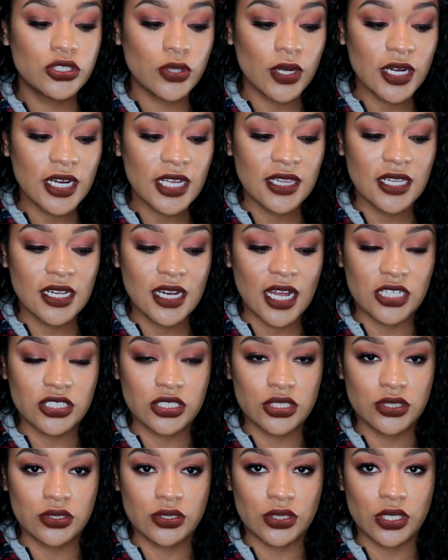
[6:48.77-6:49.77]
Joining the
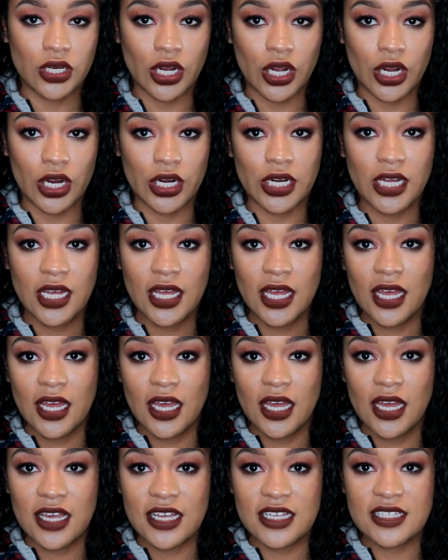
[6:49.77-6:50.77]
National Guard
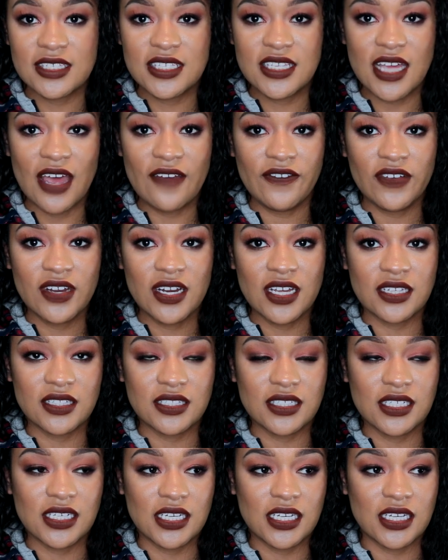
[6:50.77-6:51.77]
is
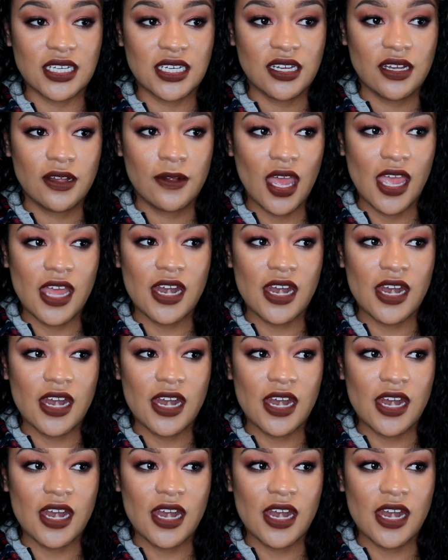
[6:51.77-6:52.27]
definitely